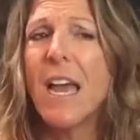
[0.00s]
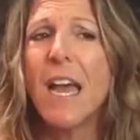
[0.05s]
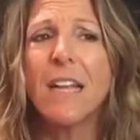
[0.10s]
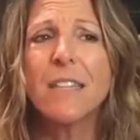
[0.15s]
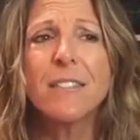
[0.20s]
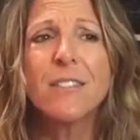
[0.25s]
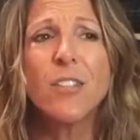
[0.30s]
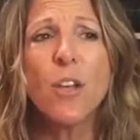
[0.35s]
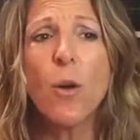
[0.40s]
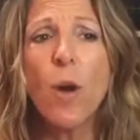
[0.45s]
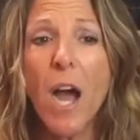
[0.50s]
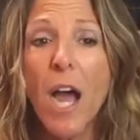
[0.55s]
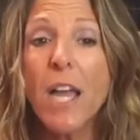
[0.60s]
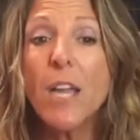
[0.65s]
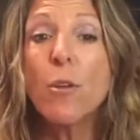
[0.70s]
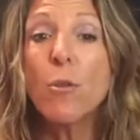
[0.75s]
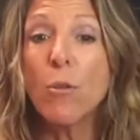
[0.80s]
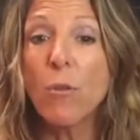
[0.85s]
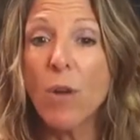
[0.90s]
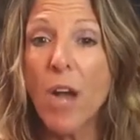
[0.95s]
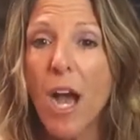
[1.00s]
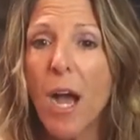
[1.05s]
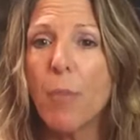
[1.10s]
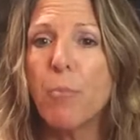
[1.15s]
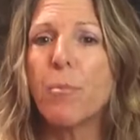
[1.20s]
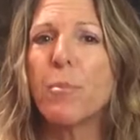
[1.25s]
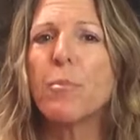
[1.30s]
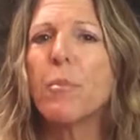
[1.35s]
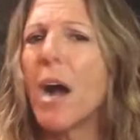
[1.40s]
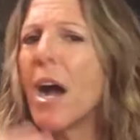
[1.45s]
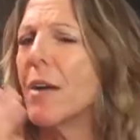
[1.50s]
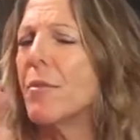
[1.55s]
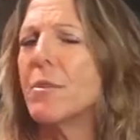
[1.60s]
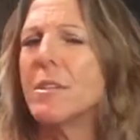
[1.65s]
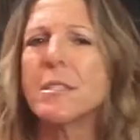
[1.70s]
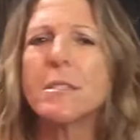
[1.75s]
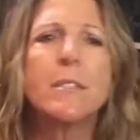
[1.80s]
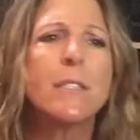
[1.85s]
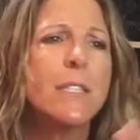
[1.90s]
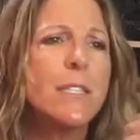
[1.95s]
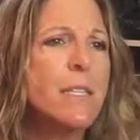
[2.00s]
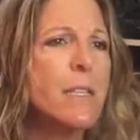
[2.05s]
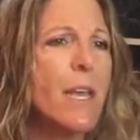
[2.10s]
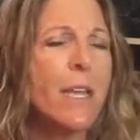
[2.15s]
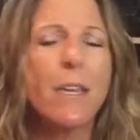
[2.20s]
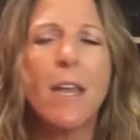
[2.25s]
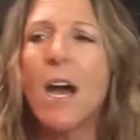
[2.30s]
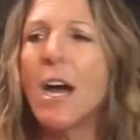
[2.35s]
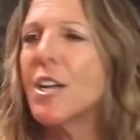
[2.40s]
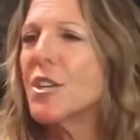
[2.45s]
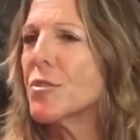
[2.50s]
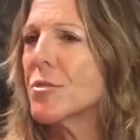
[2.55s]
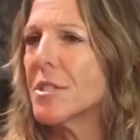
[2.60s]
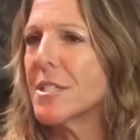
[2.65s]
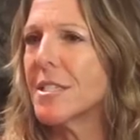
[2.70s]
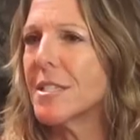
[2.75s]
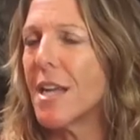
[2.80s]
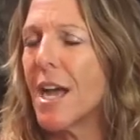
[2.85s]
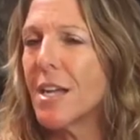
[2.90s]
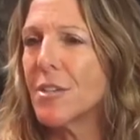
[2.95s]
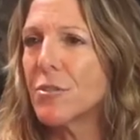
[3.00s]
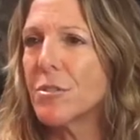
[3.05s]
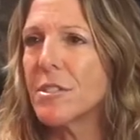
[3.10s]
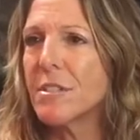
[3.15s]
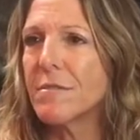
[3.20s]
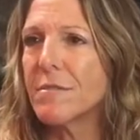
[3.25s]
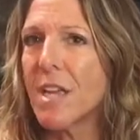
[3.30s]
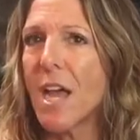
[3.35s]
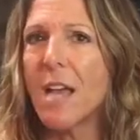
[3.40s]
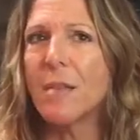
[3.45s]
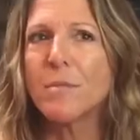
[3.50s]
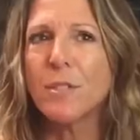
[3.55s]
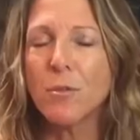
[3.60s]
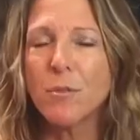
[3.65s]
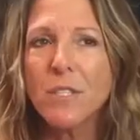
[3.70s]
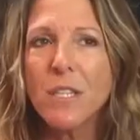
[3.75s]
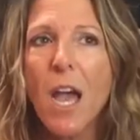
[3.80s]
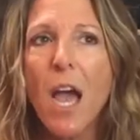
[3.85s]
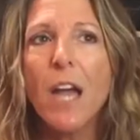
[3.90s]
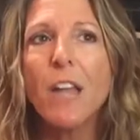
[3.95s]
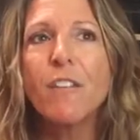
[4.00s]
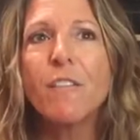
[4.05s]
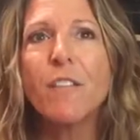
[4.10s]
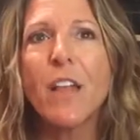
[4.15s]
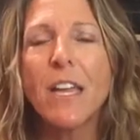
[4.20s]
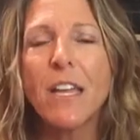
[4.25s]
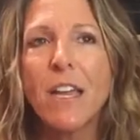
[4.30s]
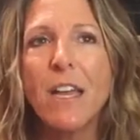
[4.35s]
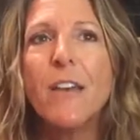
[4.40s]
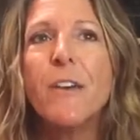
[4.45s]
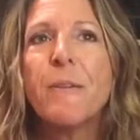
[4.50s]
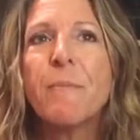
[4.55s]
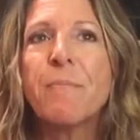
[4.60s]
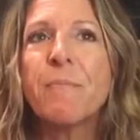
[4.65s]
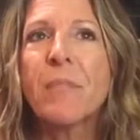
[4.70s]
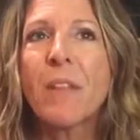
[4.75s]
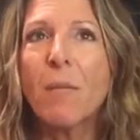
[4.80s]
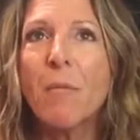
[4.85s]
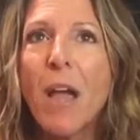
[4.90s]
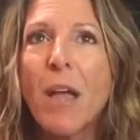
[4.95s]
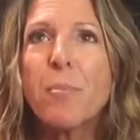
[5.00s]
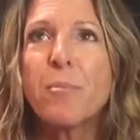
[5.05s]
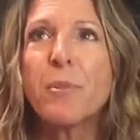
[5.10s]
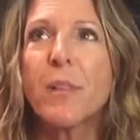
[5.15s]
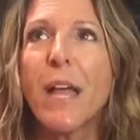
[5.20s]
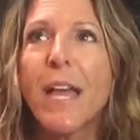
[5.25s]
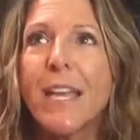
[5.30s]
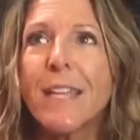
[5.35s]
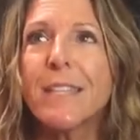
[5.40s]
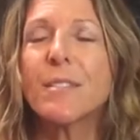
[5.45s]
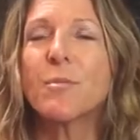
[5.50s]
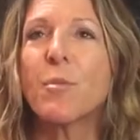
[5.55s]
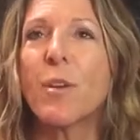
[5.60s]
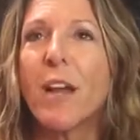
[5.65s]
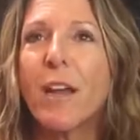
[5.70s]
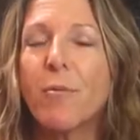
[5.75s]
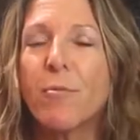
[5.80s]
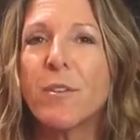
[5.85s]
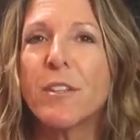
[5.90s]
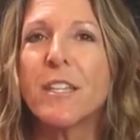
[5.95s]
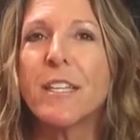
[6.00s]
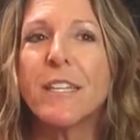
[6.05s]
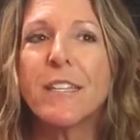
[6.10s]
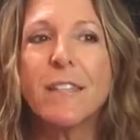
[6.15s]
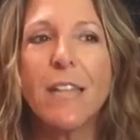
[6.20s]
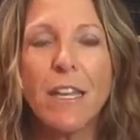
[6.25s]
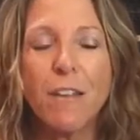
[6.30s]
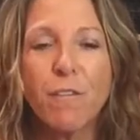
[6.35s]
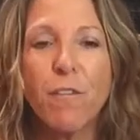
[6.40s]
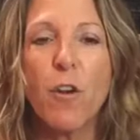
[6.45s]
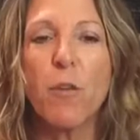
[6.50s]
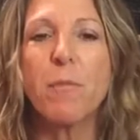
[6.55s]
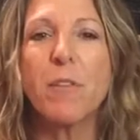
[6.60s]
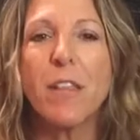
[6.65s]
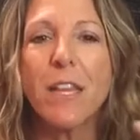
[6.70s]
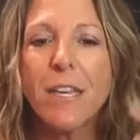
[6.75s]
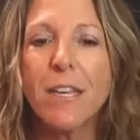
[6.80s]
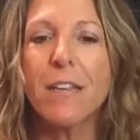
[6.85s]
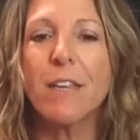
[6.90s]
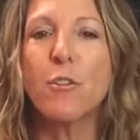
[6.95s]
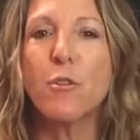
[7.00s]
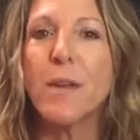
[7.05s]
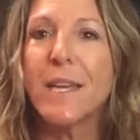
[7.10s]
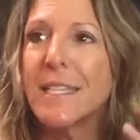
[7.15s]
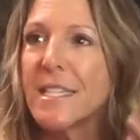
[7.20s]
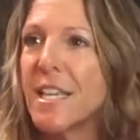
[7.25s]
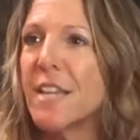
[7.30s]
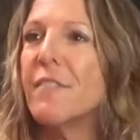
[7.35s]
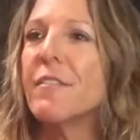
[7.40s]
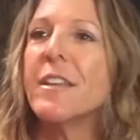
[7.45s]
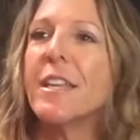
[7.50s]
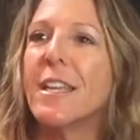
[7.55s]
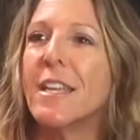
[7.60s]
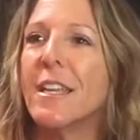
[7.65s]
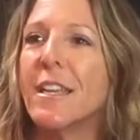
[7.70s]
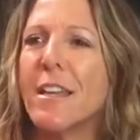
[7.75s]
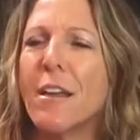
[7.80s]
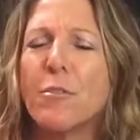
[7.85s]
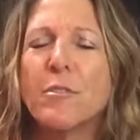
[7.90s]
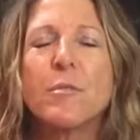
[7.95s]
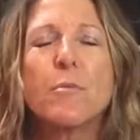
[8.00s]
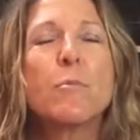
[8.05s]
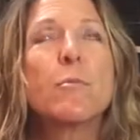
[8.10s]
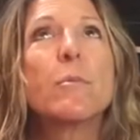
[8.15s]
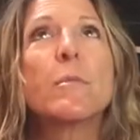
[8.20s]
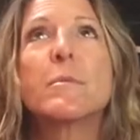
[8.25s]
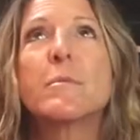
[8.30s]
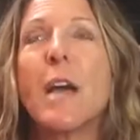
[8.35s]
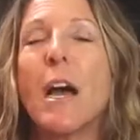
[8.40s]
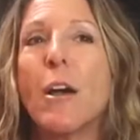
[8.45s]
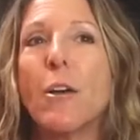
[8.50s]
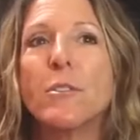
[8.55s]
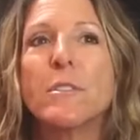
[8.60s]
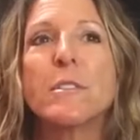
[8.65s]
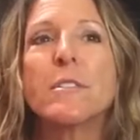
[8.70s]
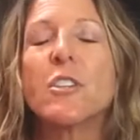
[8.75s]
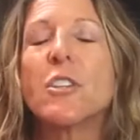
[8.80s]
And so I grew up. I went to Disneyland hundreds and hundreds of times. It was kind of like my place where I really like formulated creativity, and I was I was